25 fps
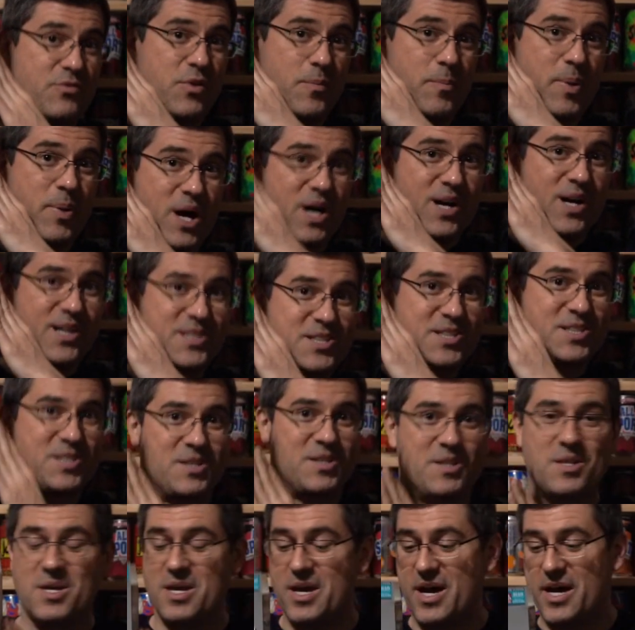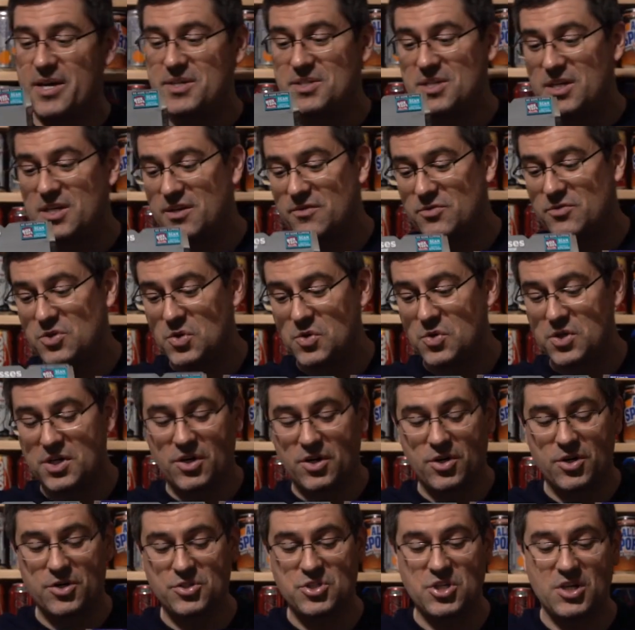the box and the idea of doing
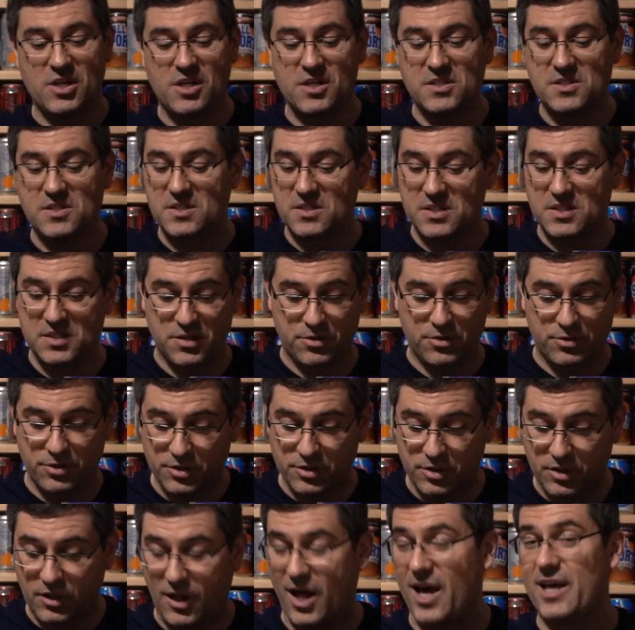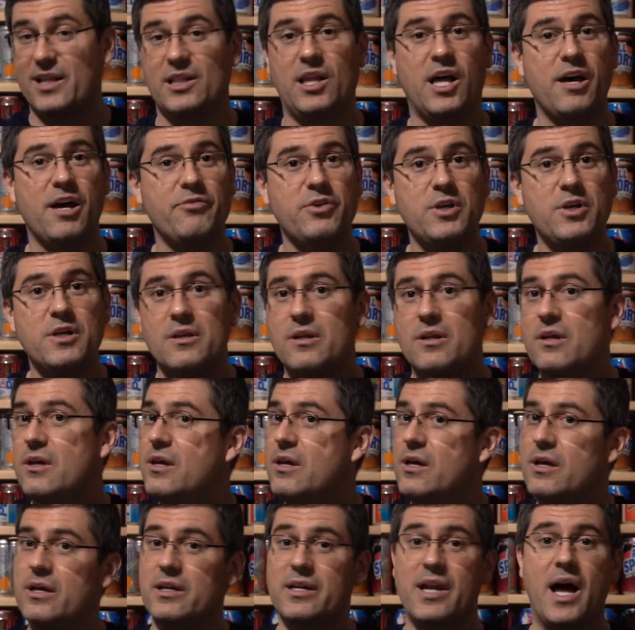a Hershey Kisses cereal, I love it.
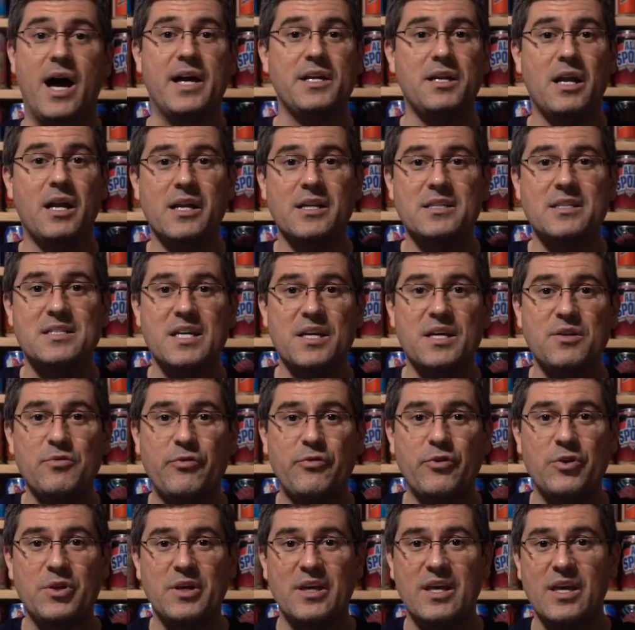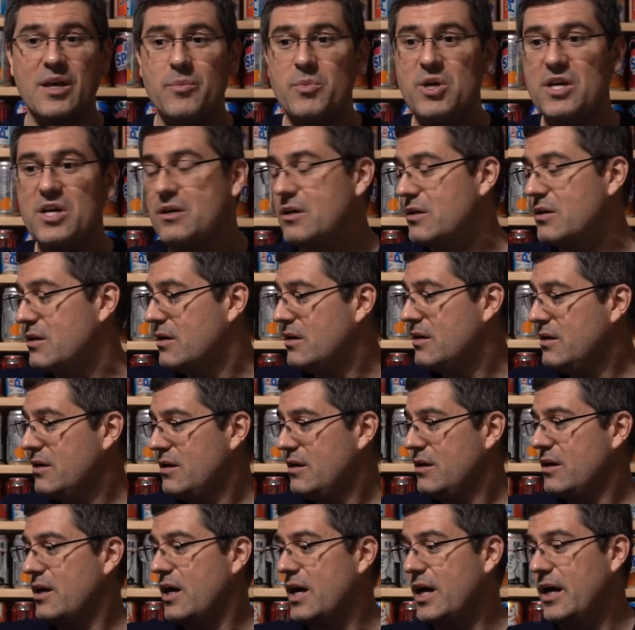9 out of 10 for the gimmick.
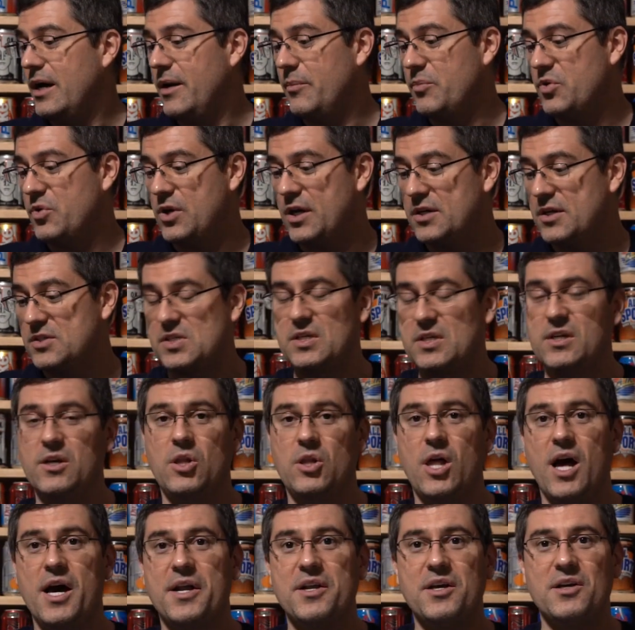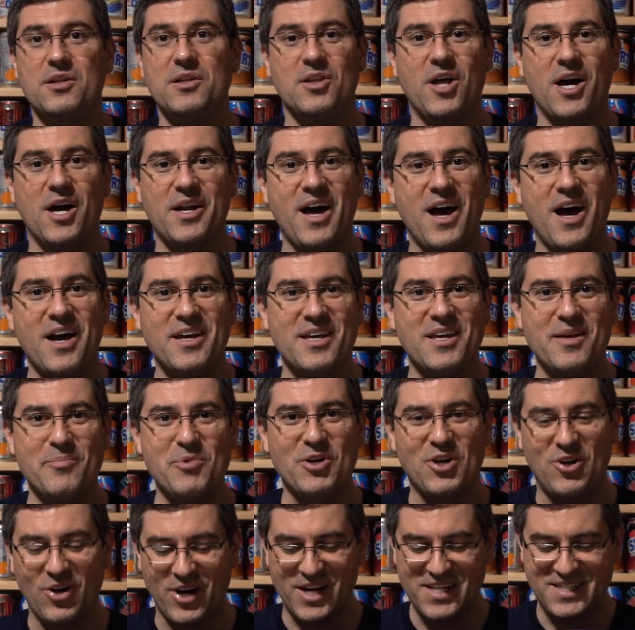You're gonna see a lot of high
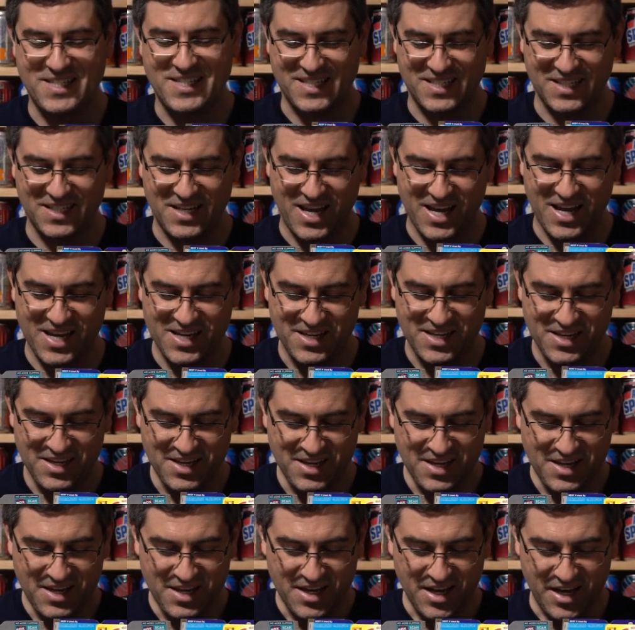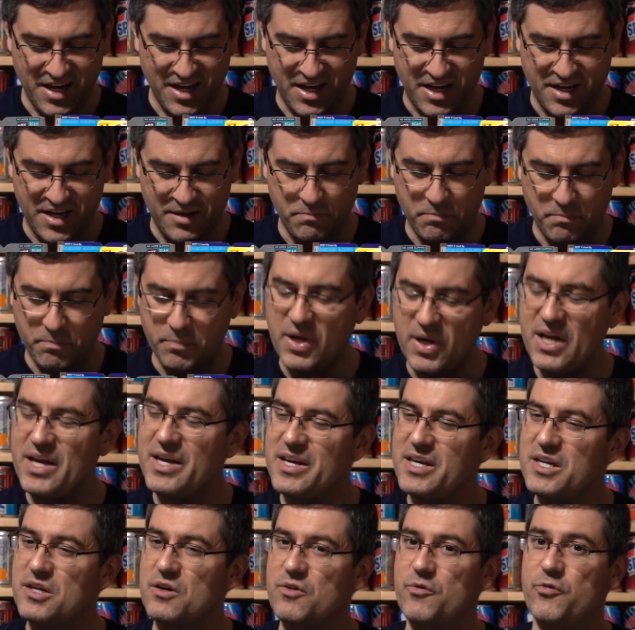gimmick grades today.
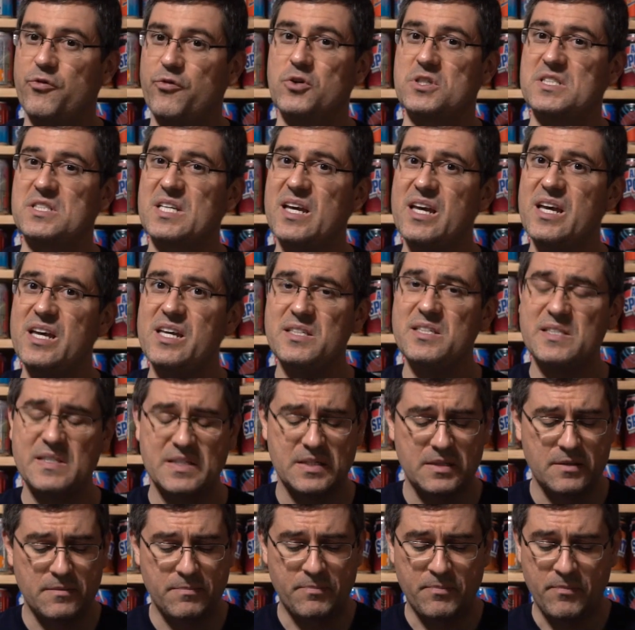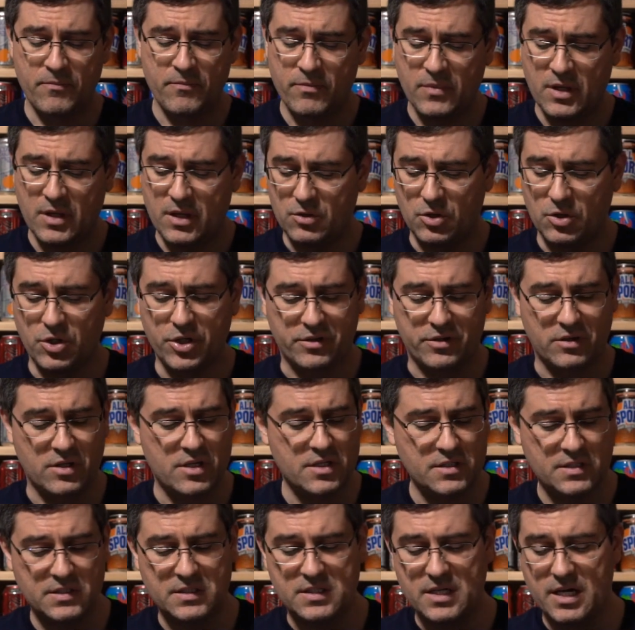But for taste, look,
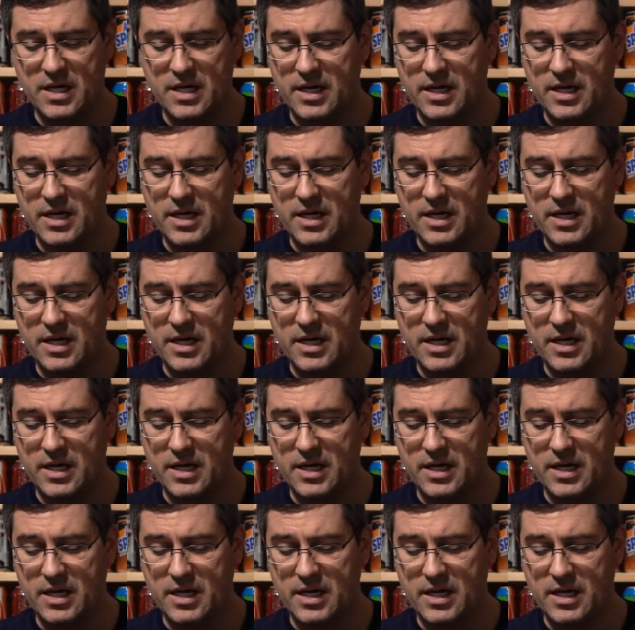this